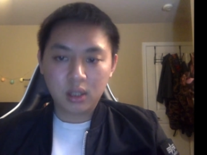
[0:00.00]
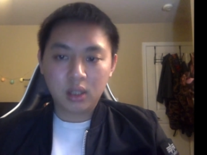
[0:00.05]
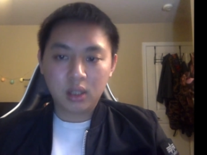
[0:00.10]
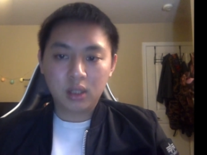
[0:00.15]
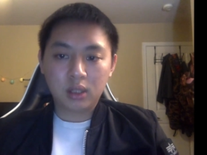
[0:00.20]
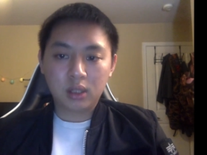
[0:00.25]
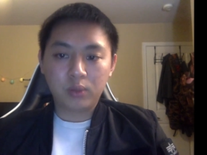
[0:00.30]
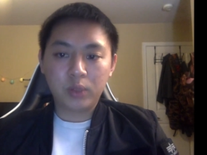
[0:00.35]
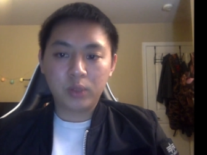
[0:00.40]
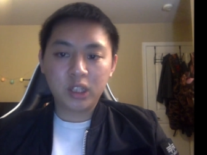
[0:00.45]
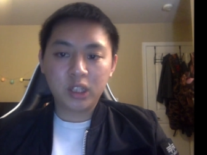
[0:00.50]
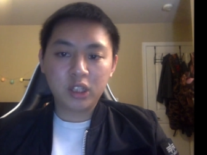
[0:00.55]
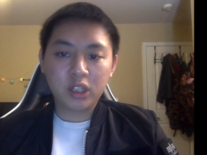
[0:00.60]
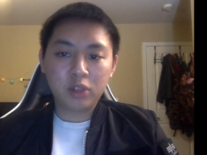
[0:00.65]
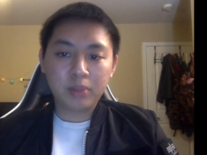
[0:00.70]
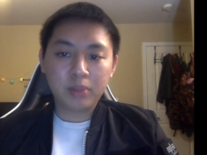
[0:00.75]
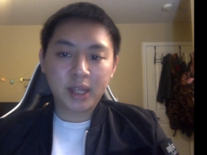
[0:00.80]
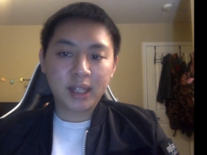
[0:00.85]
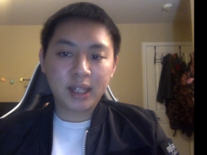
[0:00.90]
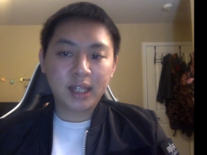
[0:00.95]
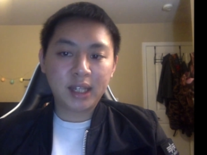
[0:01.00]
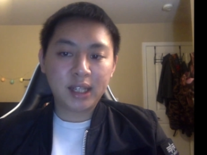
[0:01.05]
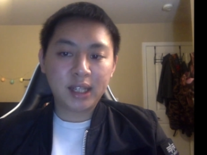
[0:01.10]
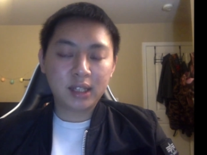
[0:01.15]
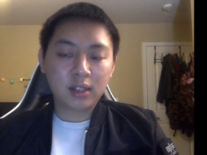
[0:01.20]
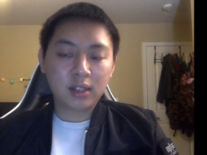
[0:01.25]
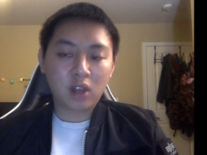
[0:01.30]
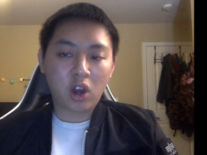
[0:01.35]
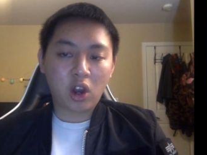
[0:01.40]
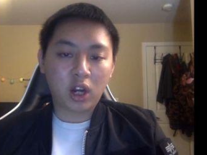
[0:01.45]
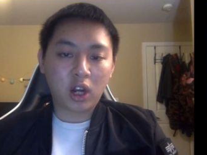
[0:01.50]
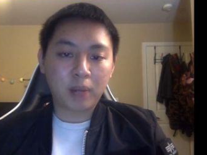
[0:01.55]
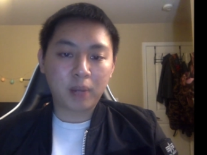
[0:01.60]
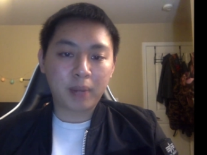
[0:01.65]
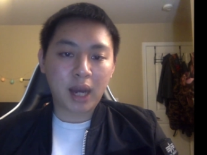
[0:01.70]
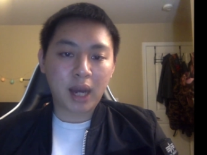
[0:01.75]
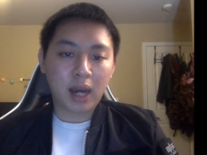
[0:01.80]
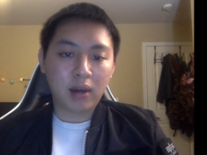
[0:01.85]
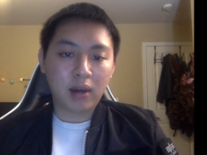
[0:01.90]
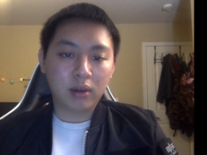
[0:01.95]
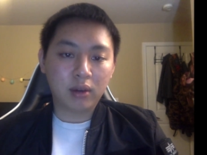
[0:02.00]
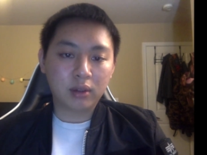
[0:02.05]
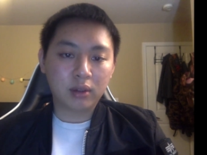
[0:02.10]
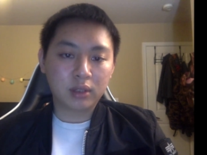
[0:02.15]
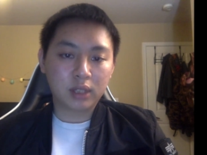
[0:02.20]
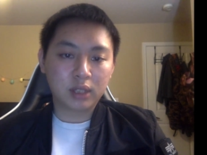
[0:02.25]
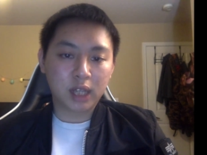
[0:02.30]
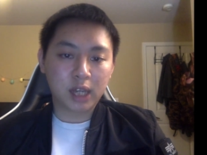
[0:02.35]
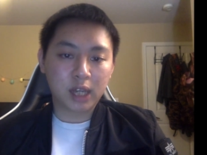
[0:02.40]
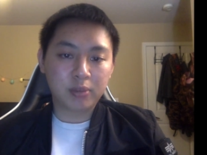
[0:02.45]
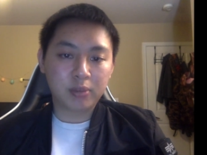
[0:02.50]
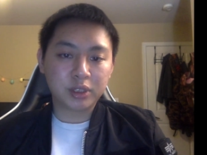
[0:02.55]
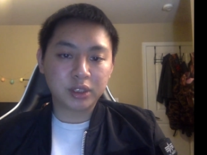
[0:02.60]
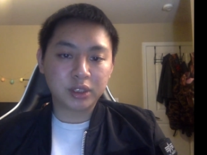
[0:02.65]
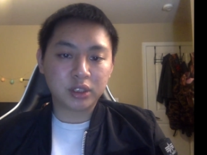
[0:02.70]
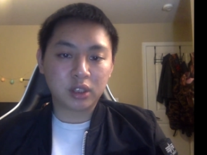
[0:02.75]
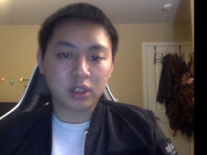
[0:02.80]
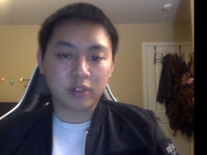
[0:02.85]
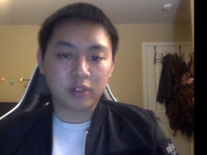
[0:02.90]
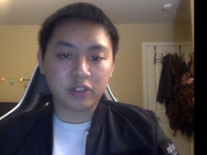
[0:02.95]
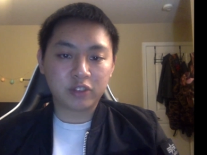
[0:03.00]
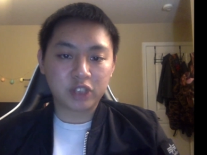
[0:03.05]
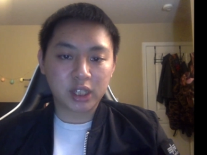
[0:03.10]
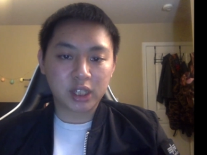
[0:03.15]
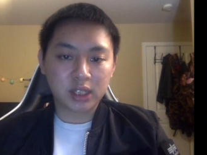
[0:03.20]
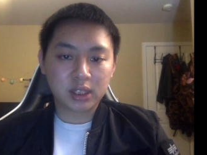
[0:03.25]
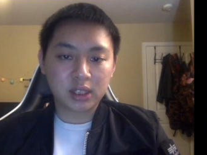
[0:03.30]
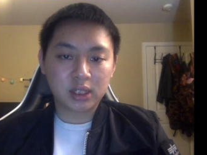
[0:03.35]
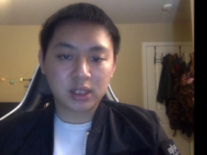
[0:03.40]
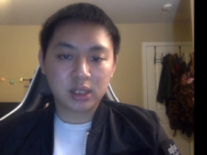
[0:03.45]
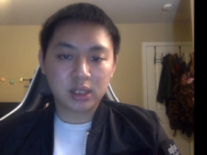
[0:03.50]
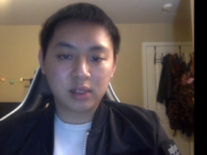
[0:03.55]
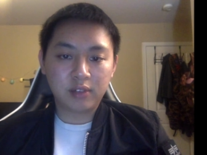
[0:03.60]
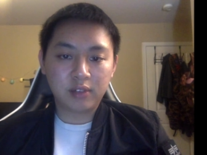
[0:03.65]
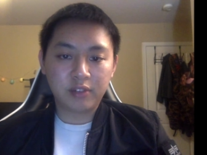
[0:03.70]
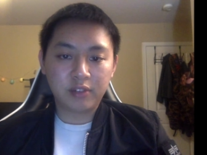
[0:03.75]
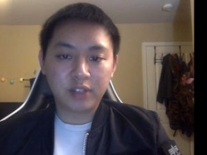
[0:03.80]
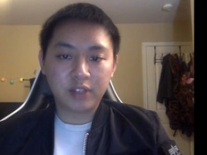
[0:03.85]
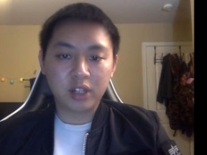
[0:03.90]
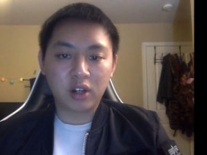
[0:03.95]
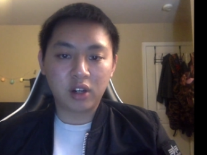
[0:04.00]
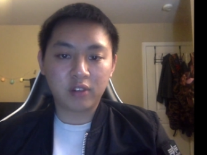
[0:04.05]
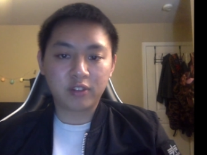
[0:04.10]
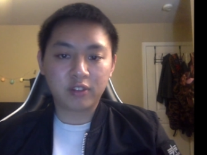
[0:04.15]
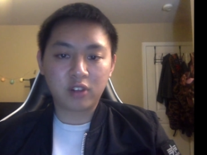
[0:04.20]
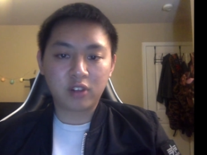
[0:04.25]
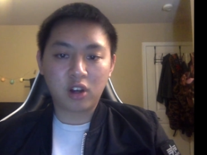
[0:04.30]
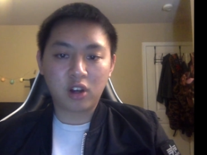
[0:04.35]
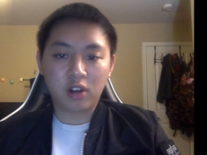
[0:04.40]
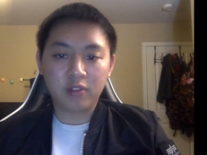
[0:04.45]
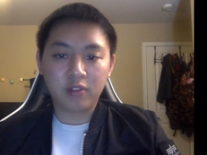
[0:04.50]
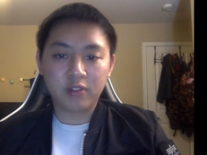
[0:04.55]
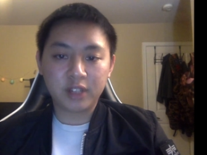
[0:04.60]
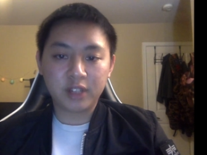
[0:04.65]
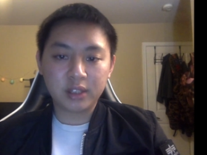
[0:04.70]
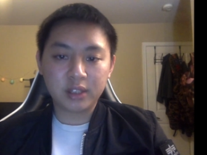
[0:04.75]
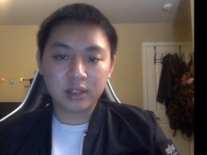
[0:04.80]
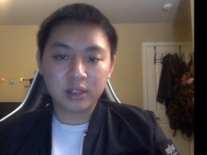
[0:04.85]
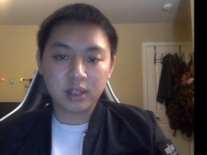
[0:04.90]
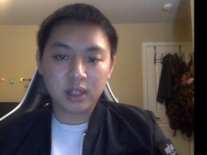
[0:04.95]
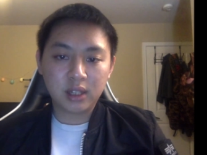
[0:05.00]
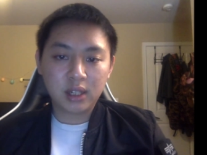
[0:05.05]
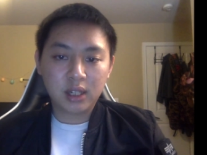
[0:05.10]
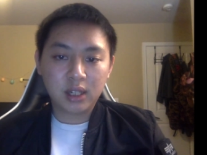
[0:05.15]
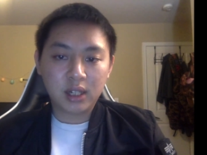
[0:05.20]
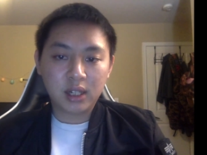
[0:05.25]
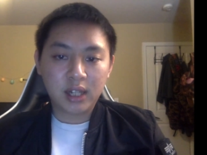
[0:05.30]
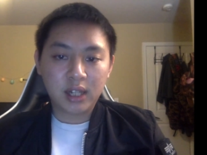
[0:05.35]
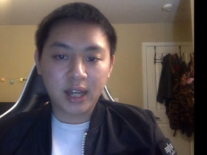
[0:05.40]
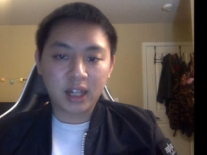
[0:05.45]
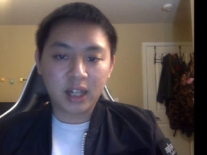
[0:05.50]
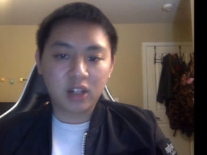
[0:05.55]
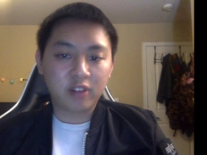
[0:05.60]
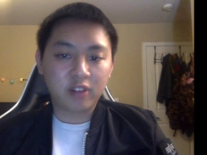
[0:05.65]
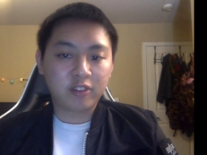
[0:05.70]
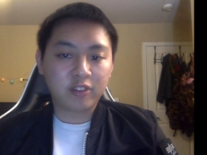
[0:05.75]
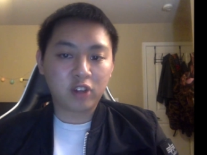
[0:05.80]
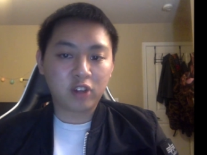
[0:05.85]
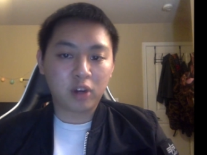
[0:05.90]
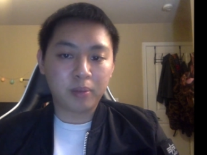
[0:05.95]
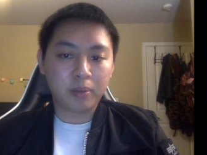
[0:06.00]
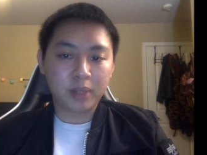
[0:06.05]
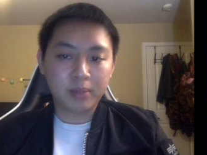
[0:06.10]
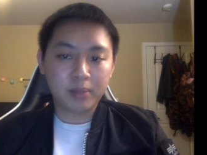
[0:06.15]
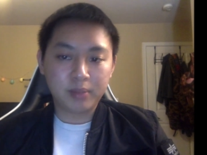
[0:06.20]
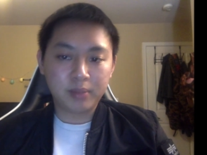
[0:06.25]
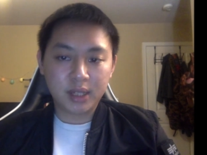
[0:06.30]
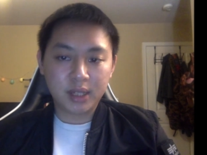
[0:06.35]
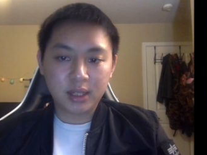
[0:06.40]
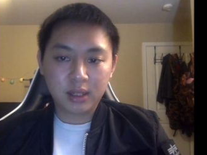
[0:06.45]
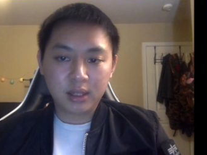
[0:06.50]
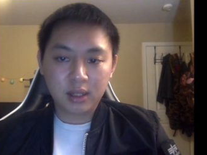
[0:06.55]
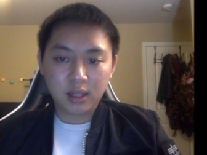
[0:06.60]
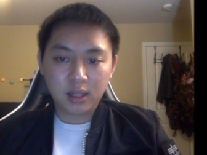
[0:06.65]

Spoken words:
The video mainly talk about the absence of trust, fear of conflict, lack of commitment,